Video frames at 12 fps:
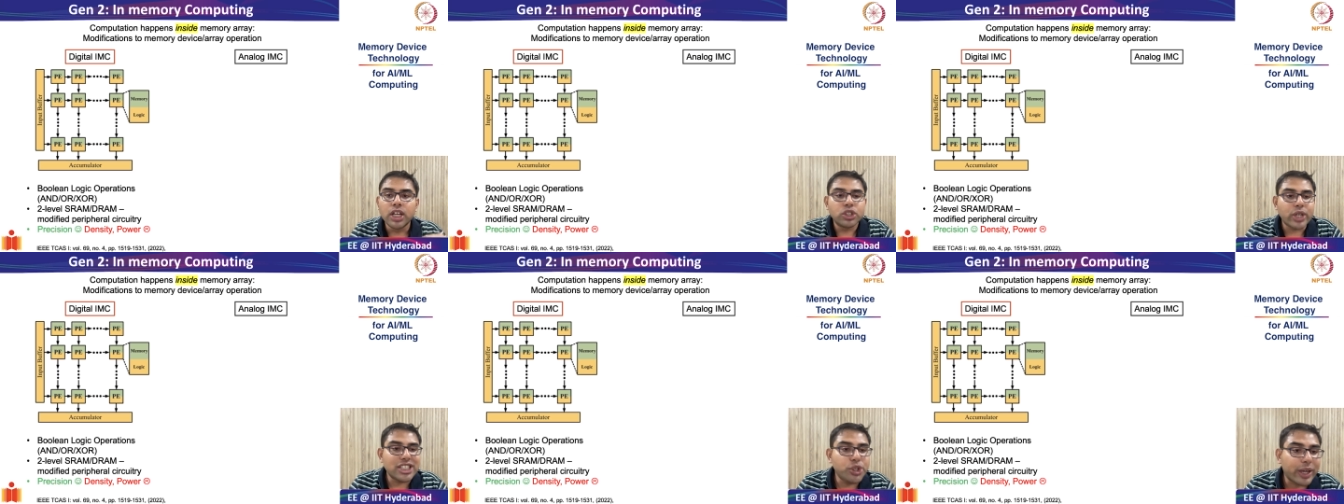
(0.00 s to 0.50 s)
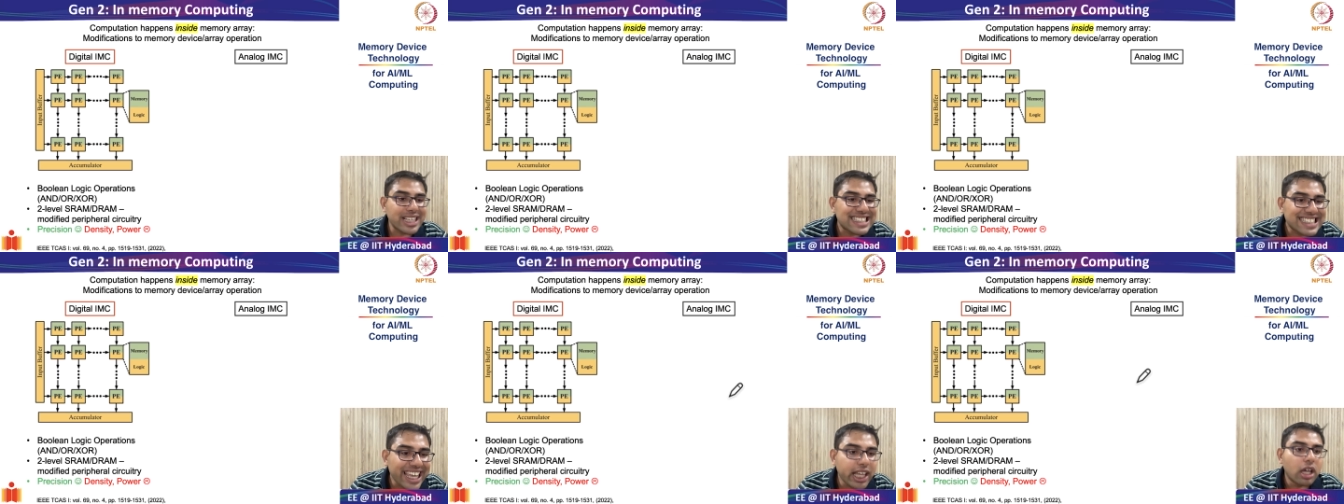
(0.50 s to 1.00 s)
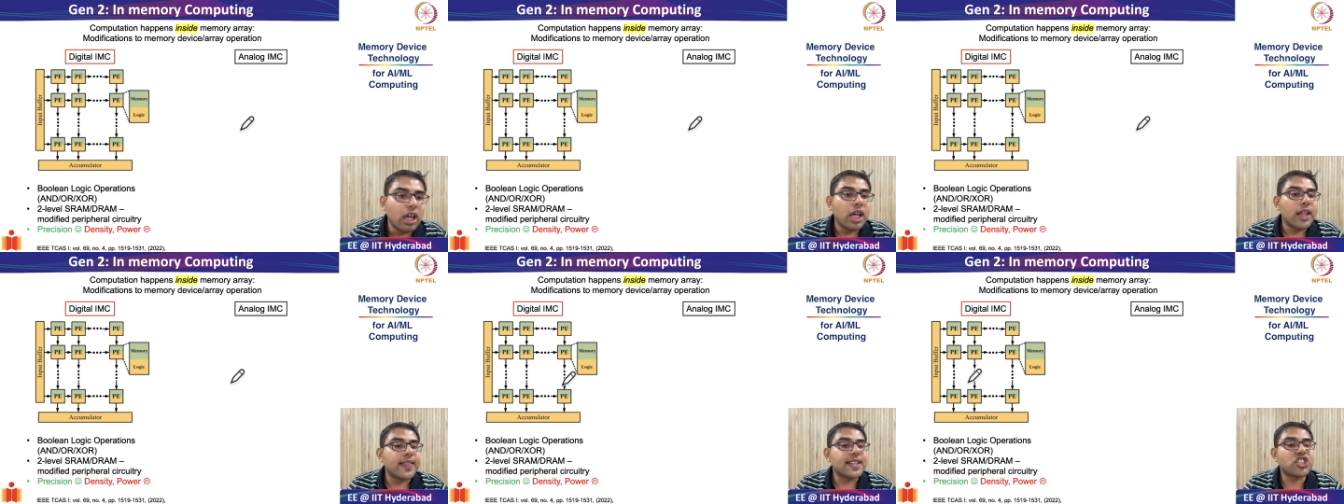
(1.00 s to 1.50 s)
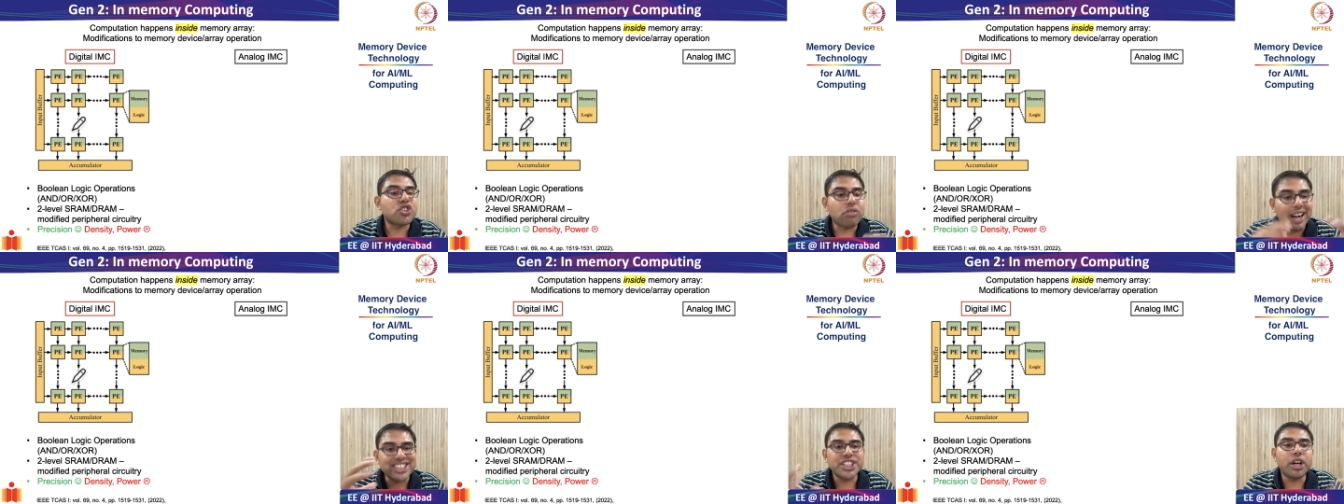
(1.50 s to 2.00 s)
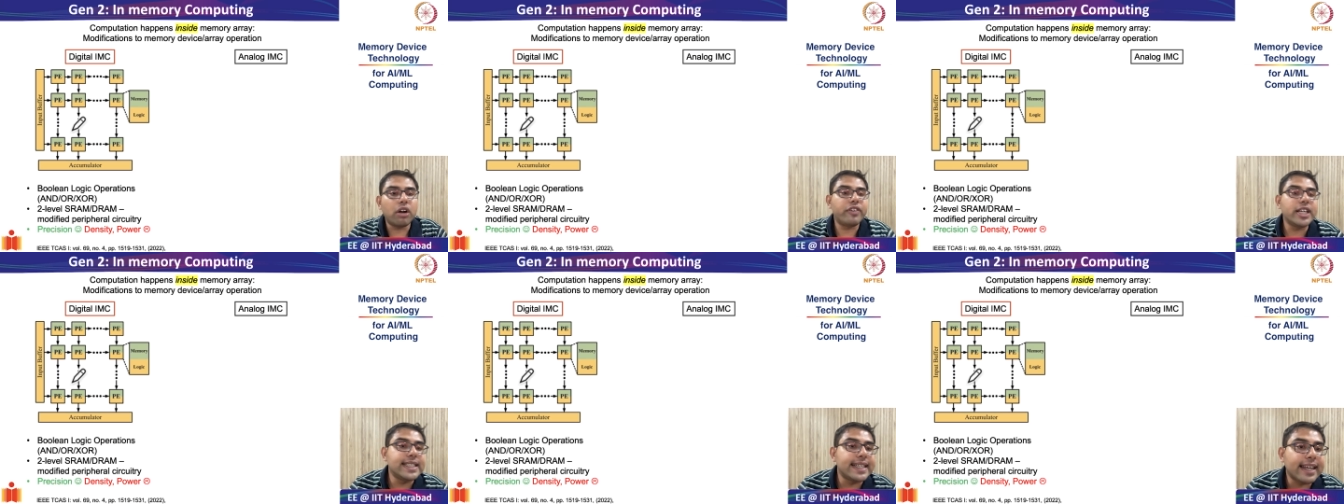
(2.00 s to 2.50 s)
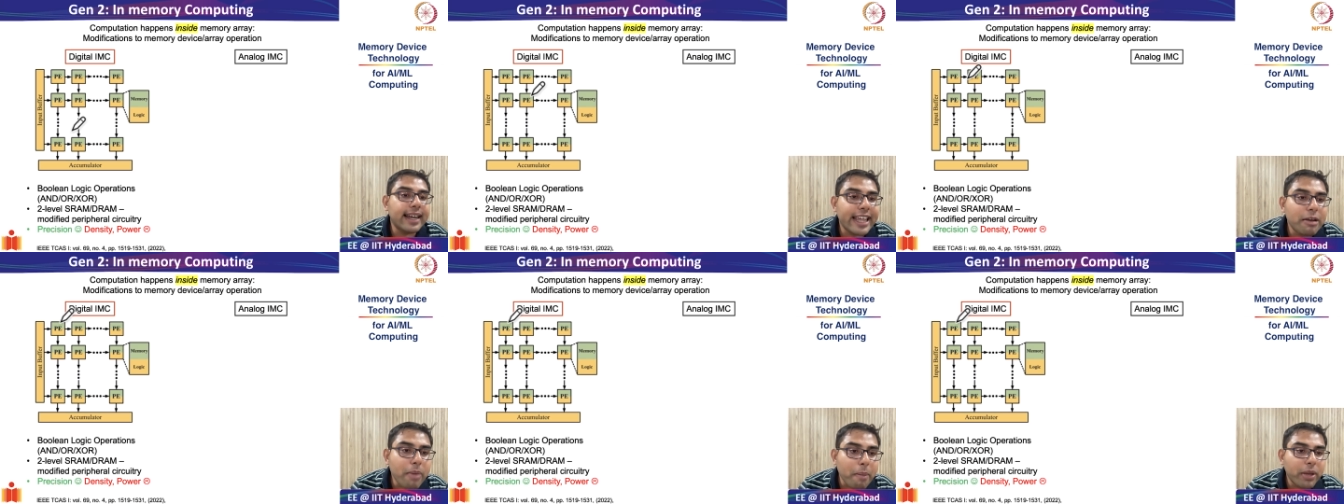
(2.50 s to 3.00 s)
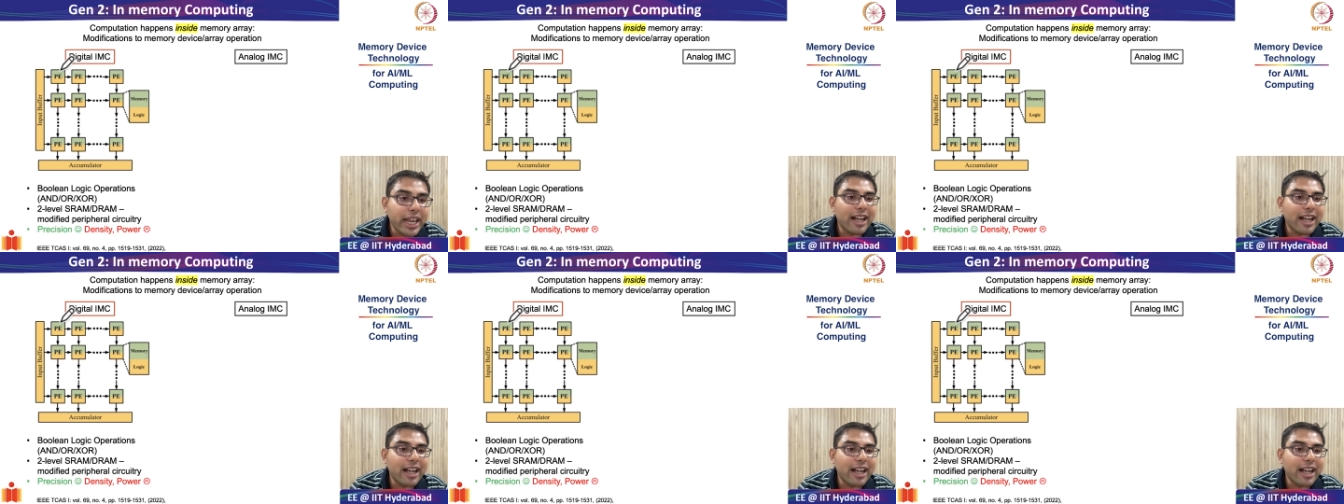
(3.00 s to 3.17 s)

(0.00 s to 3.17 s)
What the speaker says: So as you can see, the structure of digital in-memory